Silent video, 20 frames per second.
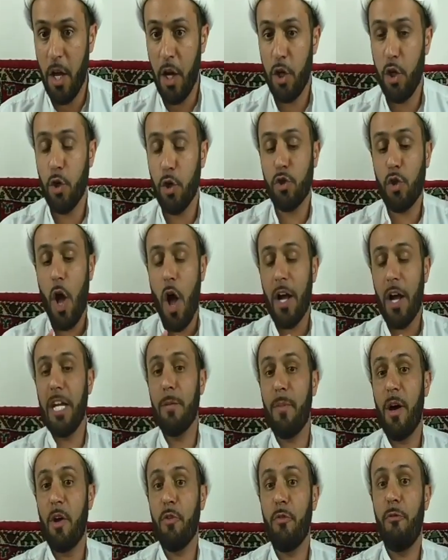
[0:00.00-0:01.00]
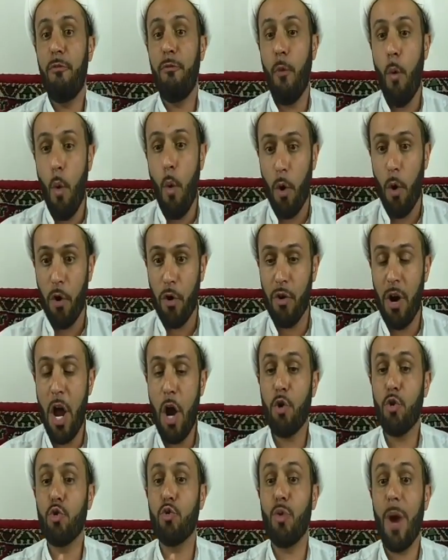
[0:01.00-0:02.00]
You're talking about 4
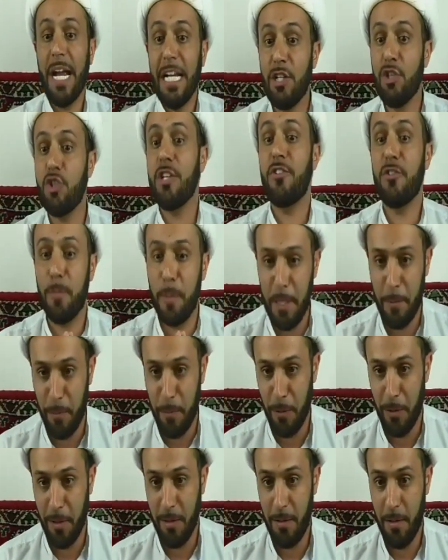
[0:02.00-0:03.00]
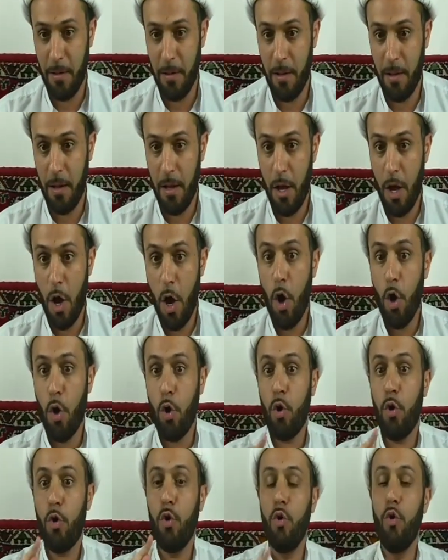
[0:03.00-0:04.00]
righteous people
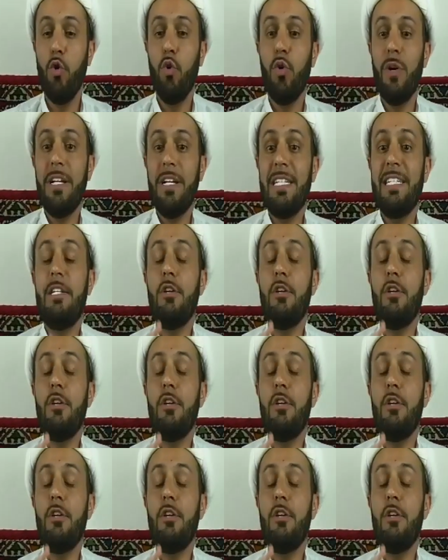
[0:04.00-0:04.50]
who